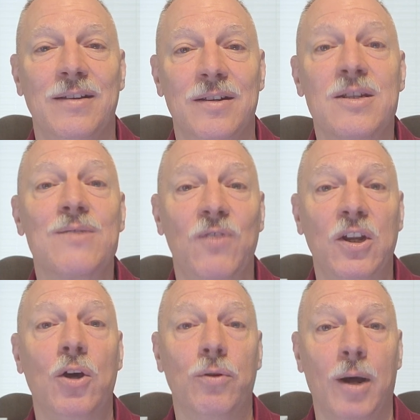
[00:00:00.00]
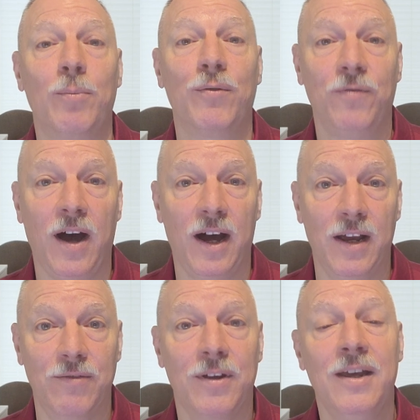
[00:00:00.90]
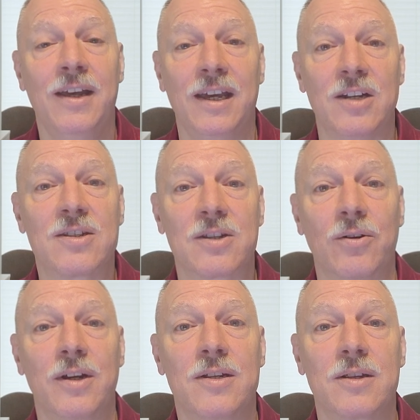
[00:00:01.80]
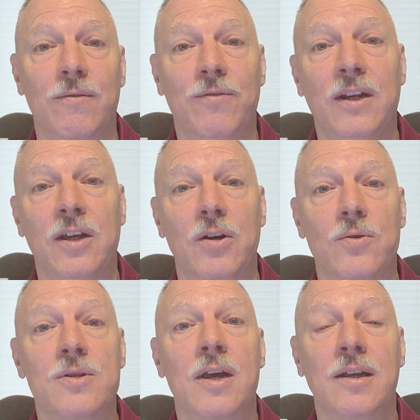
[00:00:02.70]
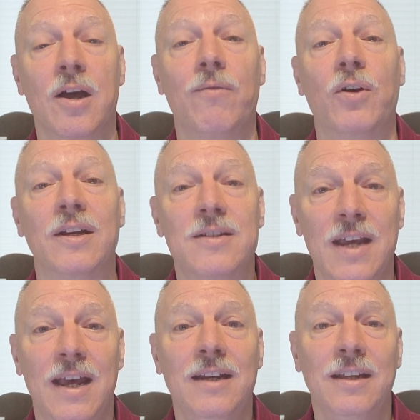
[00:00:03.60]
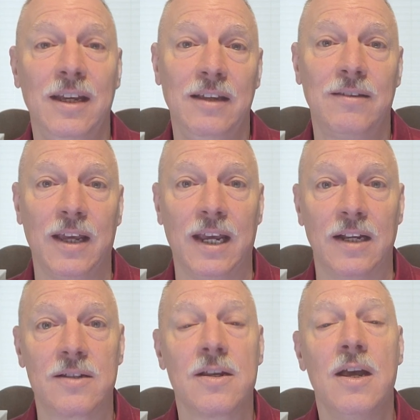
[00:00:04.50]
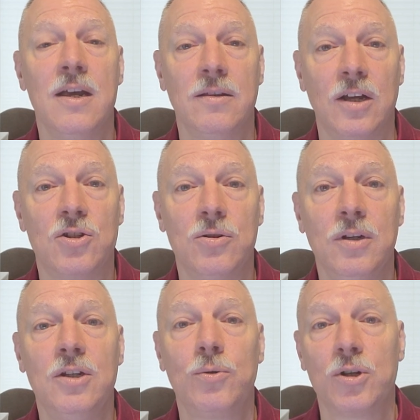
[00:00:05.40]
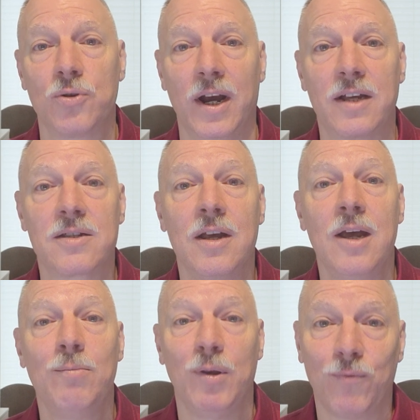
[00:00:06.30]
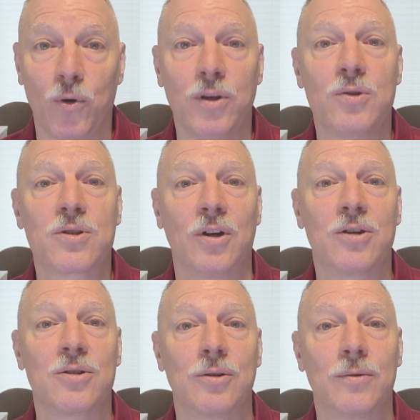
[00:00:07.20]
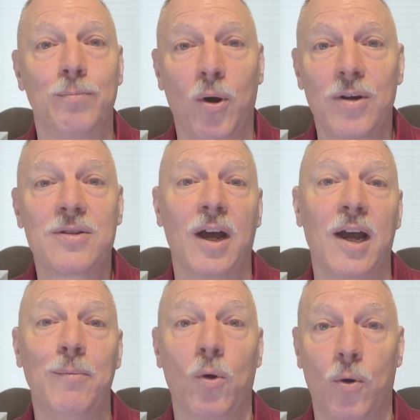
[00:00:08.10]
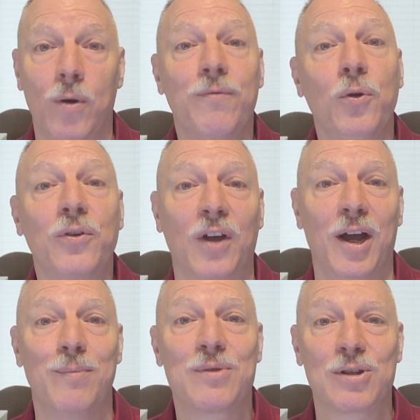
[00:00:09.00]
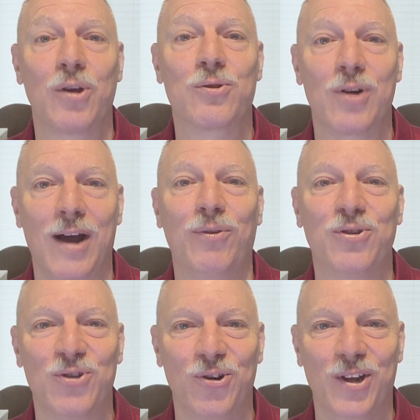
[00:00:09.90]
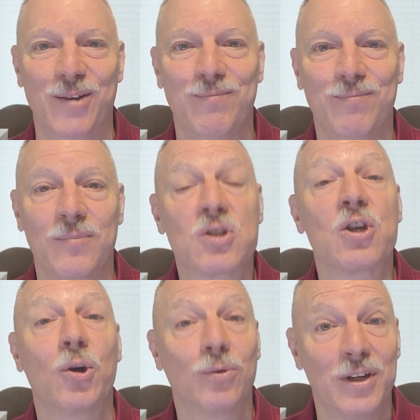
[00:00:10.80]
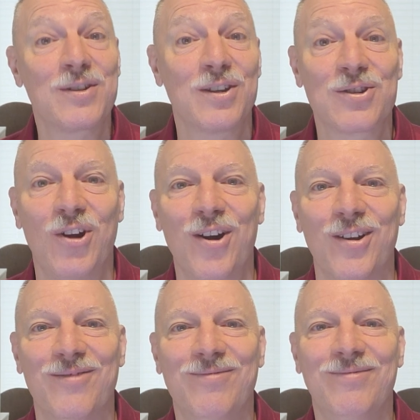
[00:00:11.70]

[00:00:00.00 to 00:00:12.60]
This is video number 5 in a series of videos covering 10 key things that you need to address before you start your part-time or full-time slow travel journey. So let's get started.